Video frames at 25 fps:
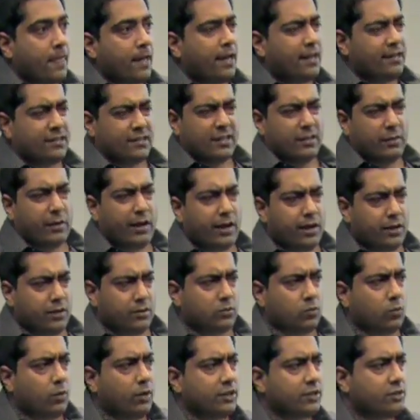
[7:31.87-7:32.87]

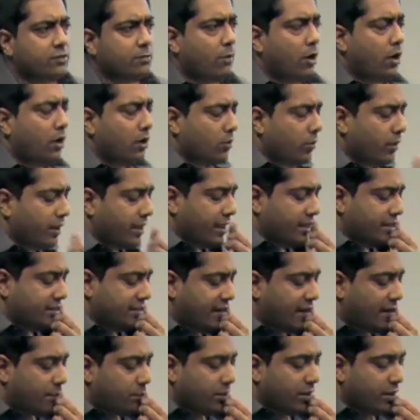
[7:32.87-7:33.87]
as one small quick
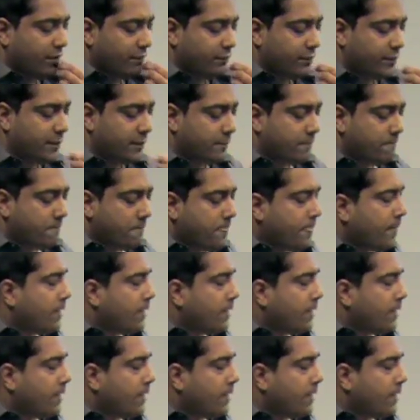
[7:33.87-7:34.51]
example of it.